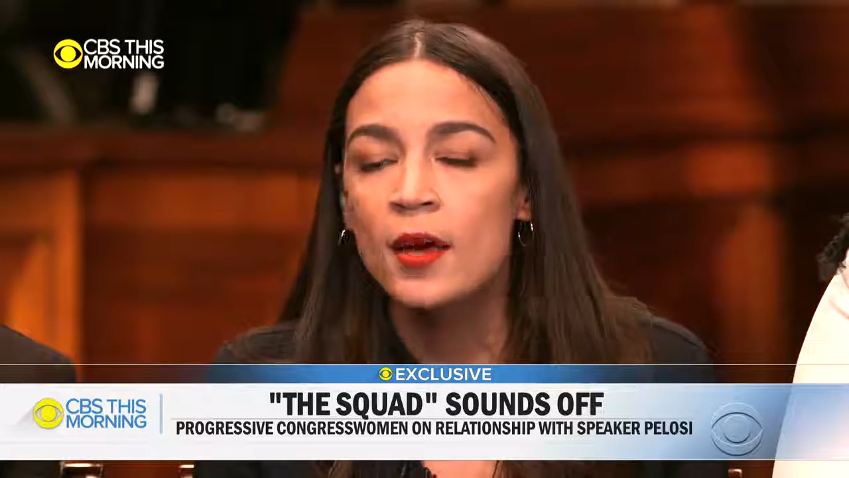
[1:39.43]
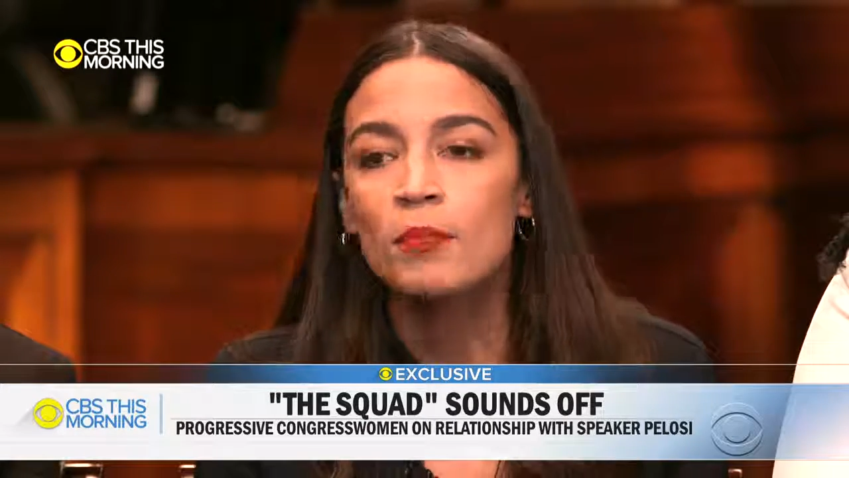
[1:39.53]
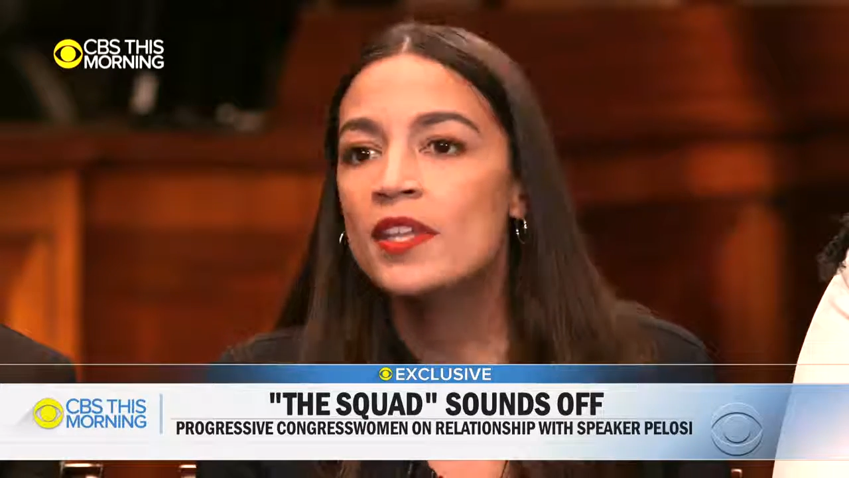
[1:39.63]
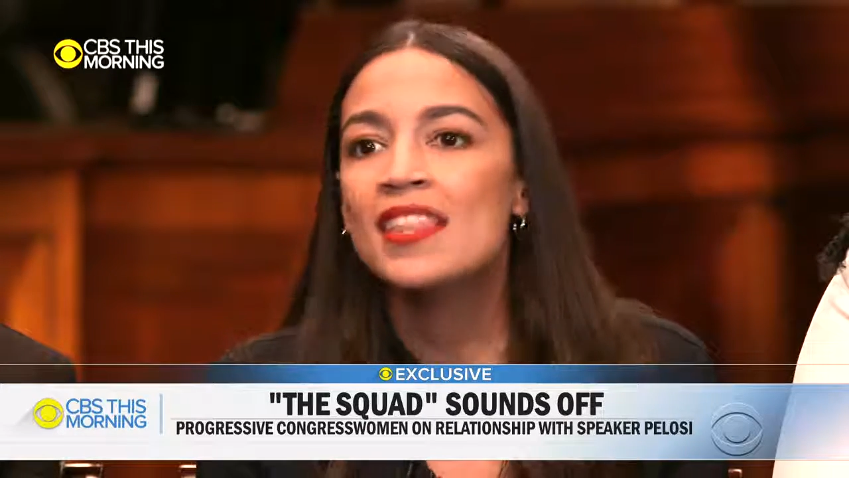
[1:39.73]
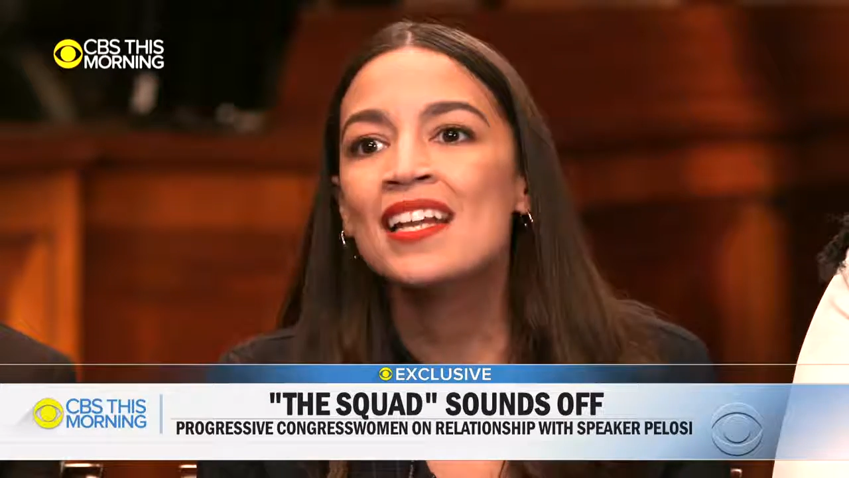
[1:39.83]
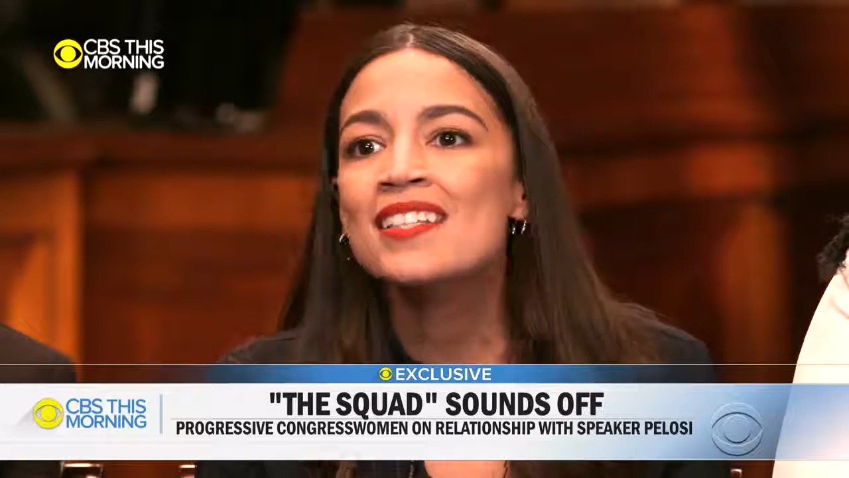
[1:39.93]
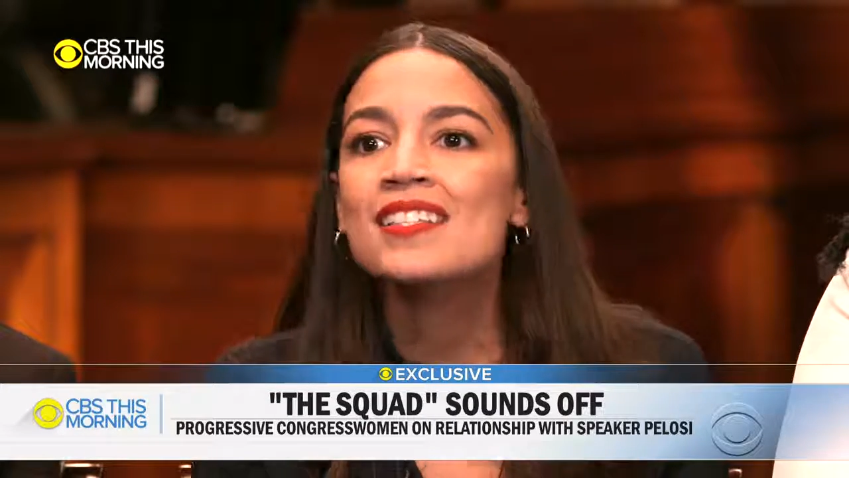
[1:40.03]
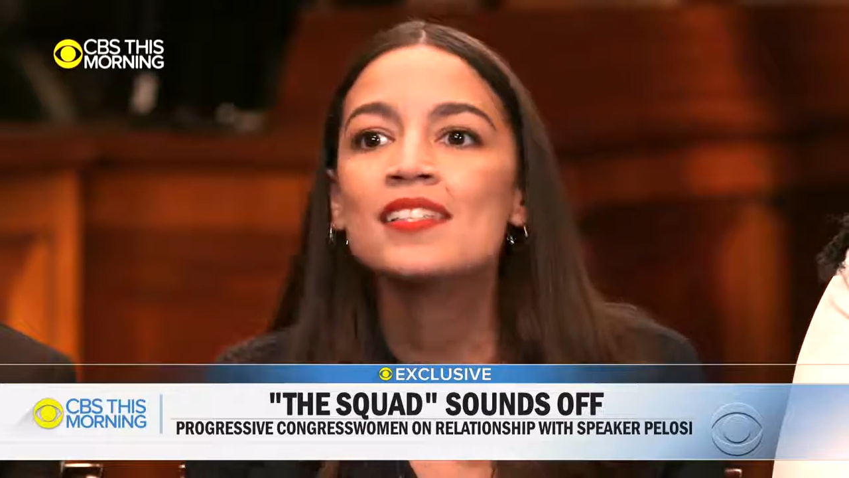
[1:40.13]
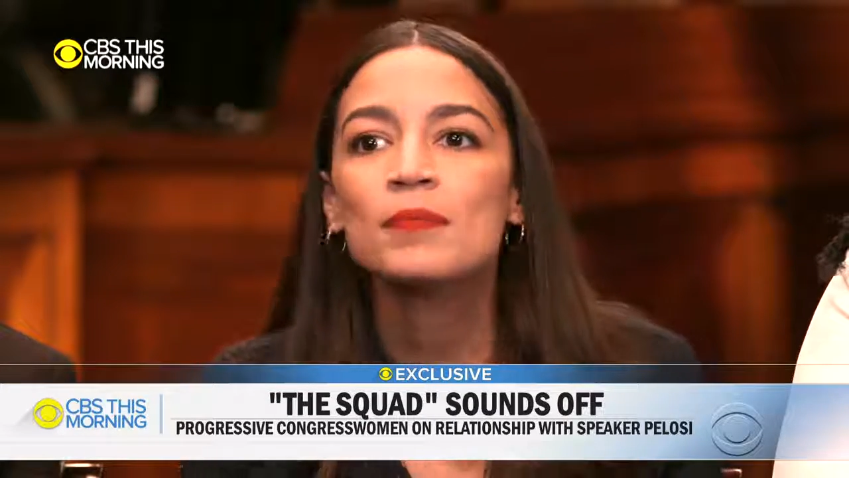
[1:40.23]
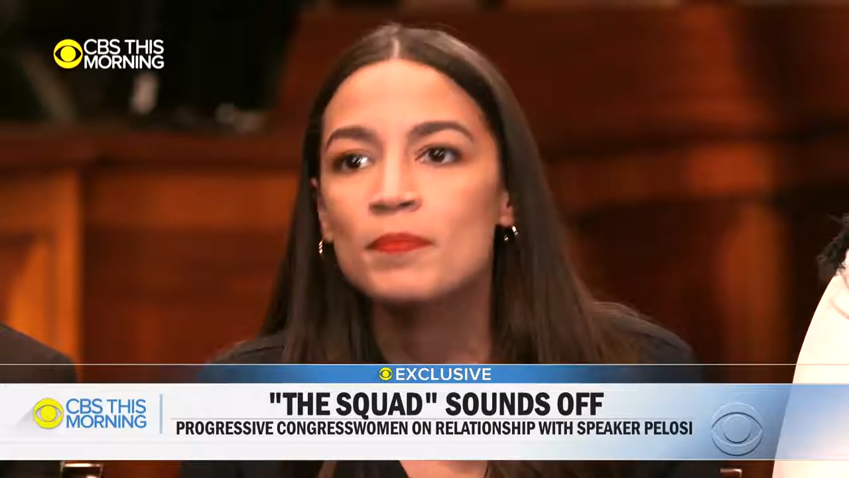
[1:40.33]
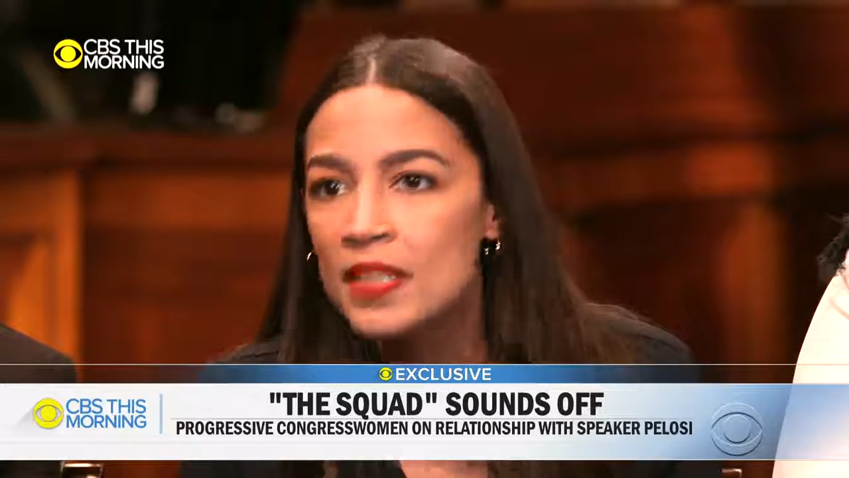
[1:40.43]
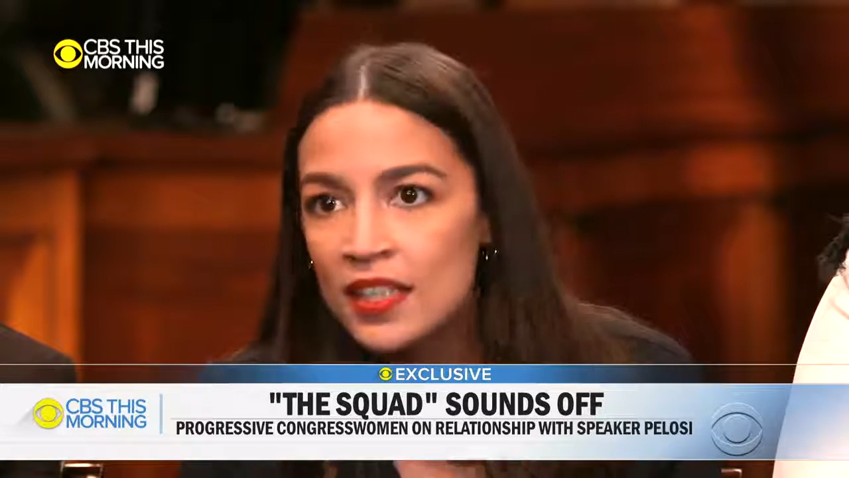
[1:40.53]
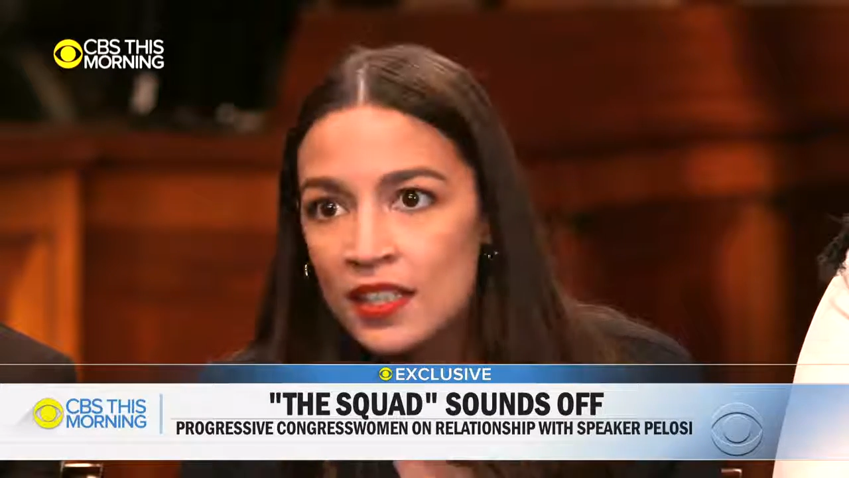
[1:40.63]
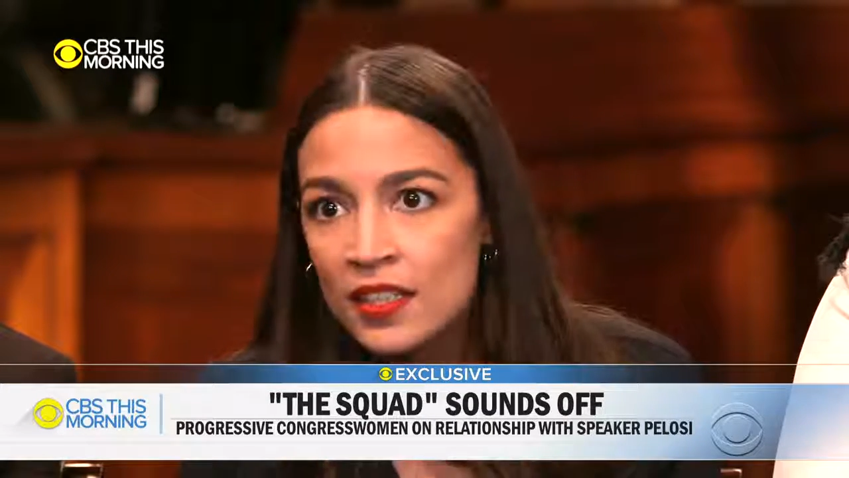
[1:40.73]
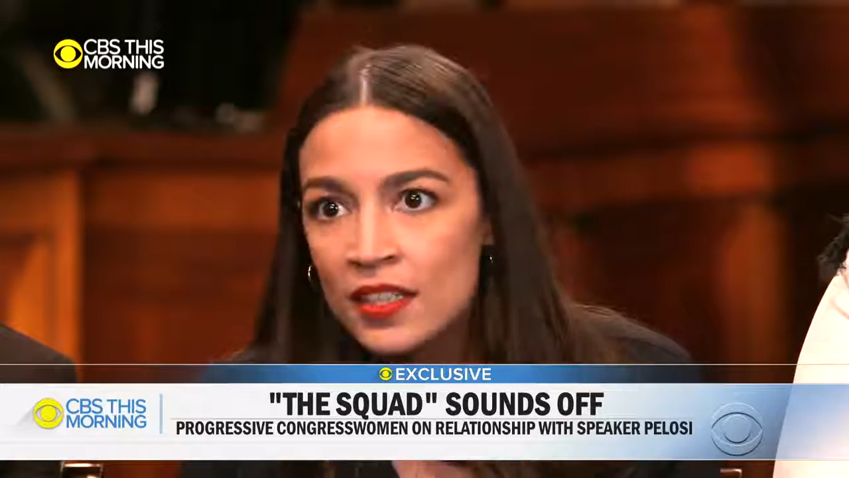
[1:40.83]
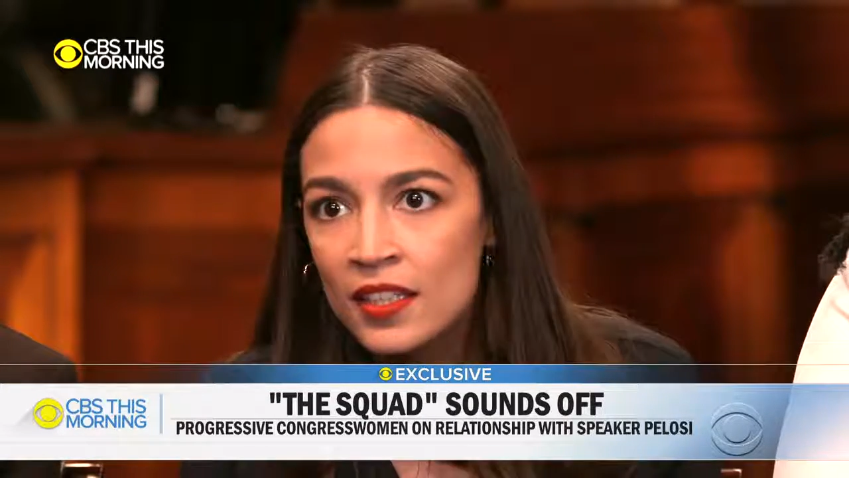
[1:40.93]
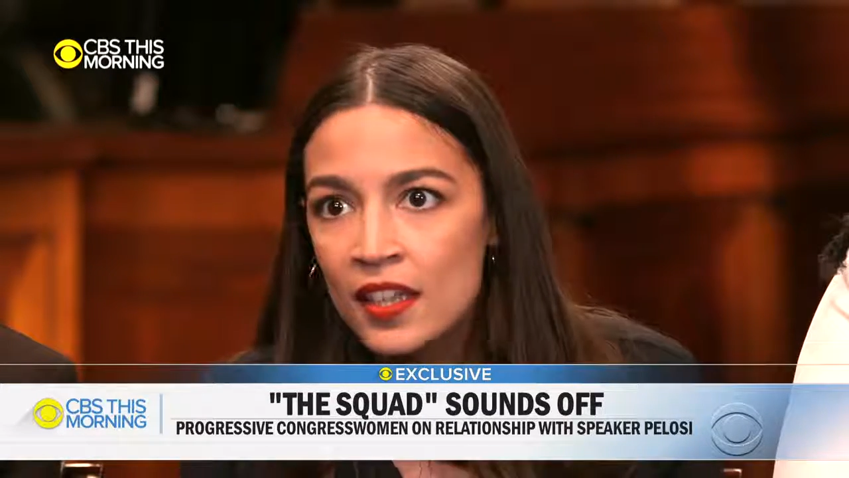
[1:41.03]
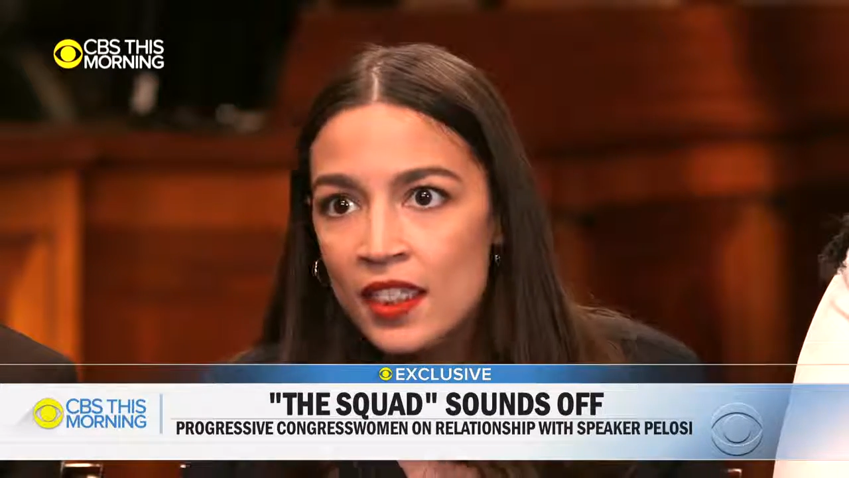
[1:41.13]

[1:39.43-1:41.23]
But that doesn't mean